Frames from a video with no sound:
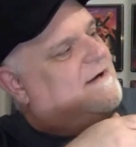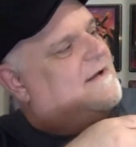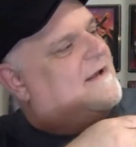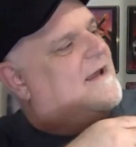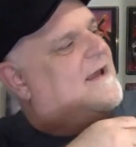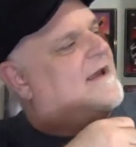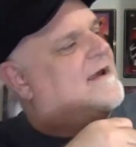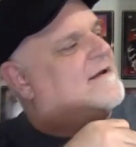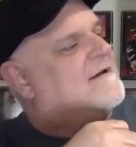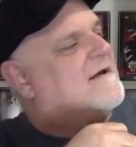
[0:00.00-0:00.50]

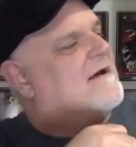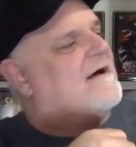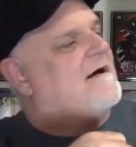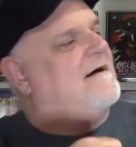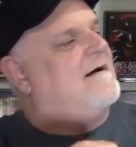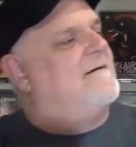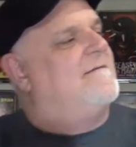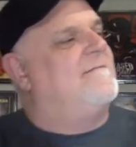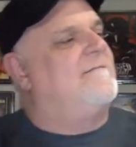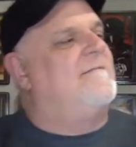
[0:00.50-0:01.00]
And
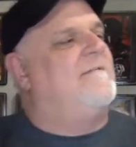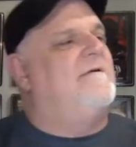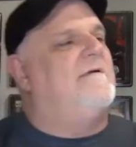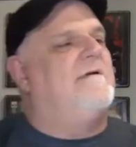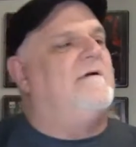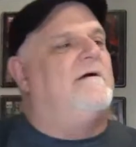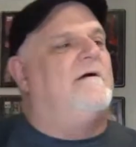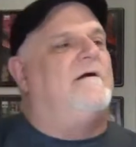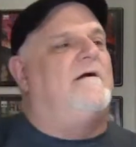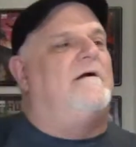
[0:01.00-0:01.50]

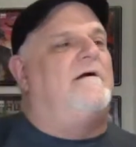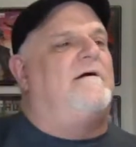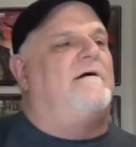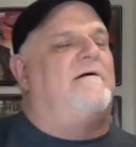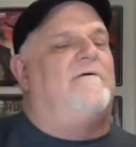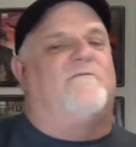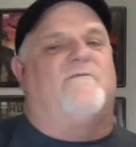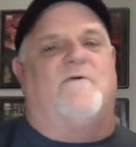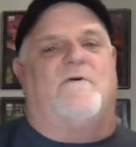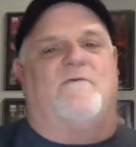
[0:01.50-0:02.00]

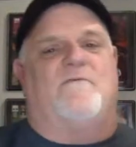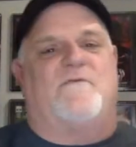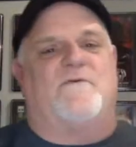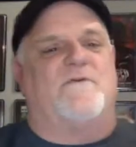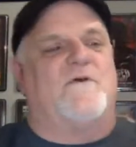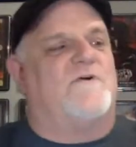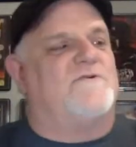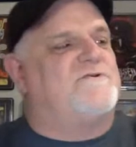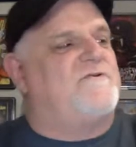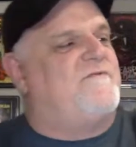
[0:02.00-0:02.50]
For
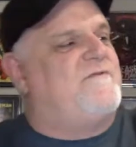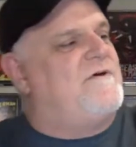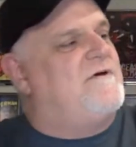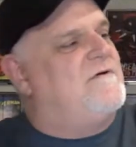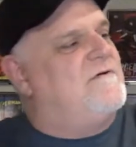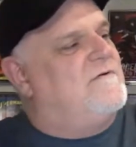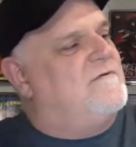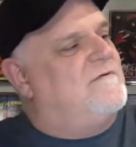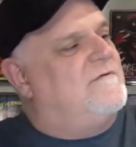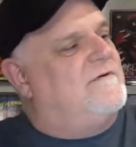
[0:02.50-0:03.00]
those of
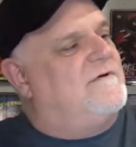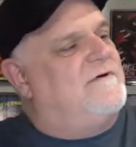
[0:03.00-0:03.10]
you